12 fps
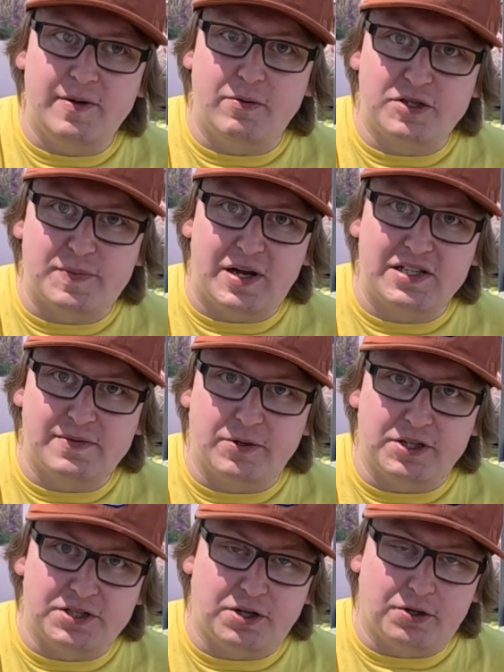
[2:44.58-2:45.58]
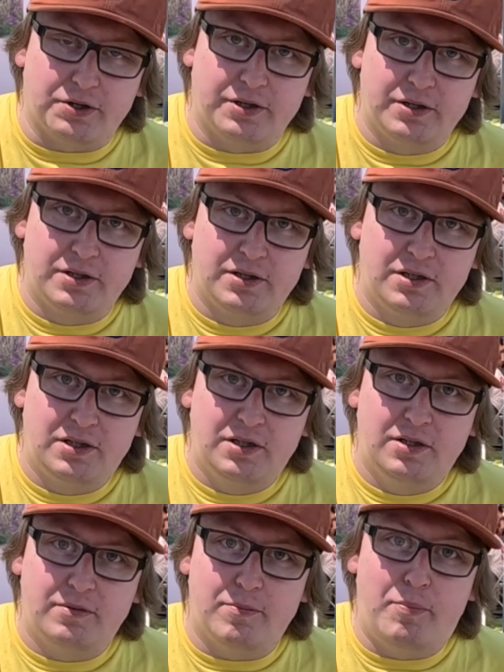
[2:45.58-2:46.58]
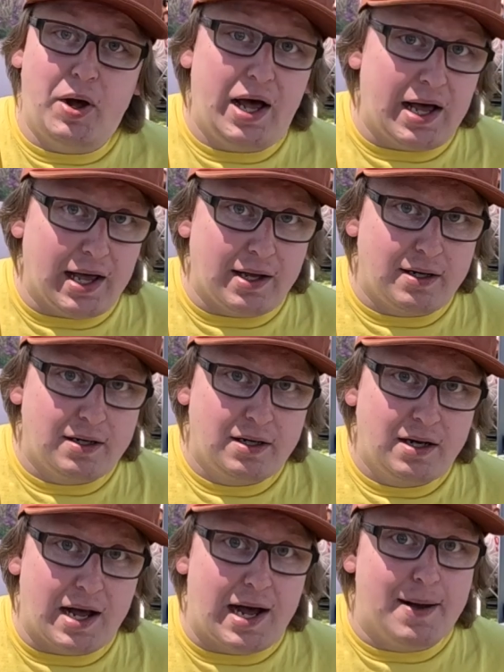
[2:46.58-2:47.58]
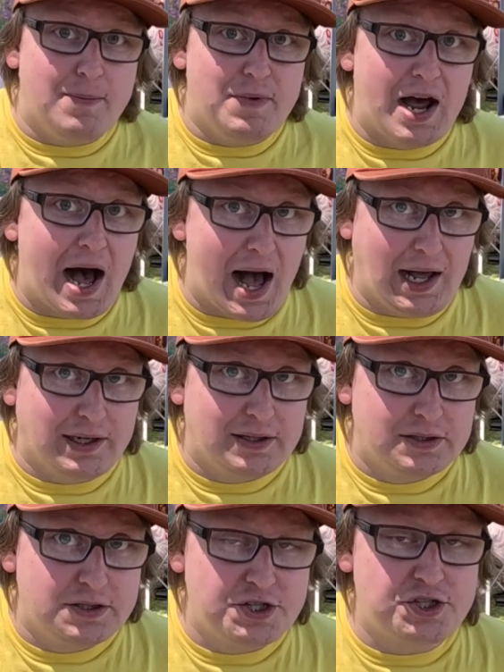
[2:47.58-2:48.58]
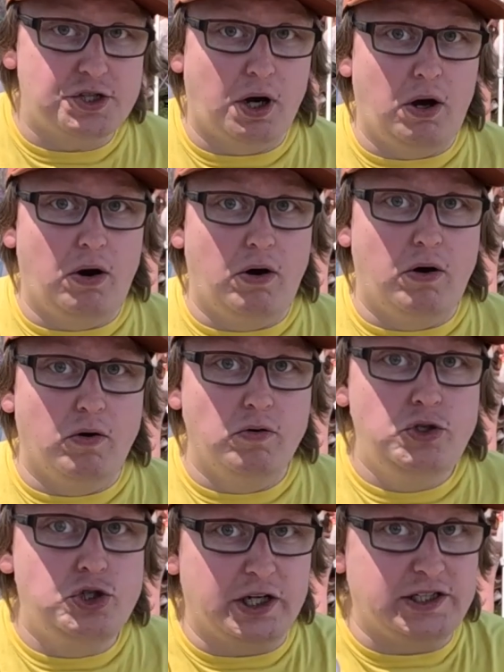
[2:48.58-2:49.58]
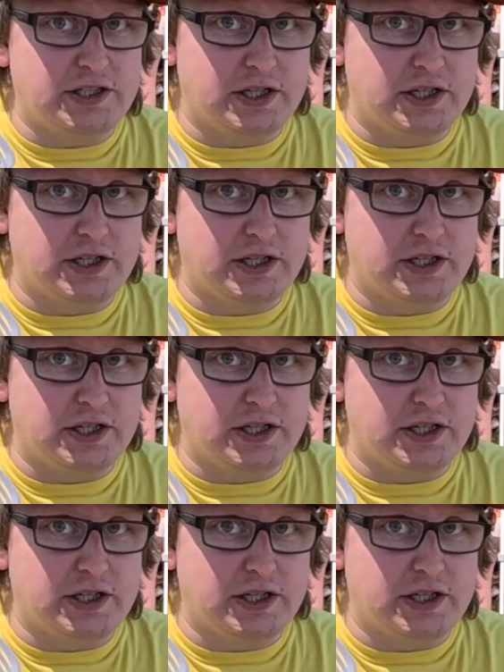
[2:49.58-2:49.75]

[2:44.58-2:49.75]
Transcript: to be responsible adult, but I'm not. So tricky.